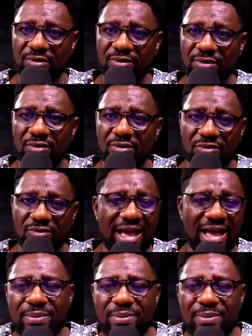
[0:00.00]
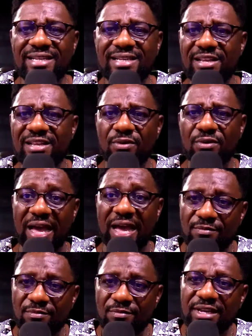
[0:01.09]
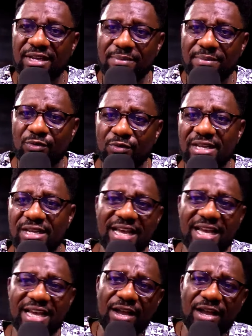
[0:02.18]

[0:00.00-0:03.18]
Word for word: I barely sleep. And everybody can bear me witness here. I go,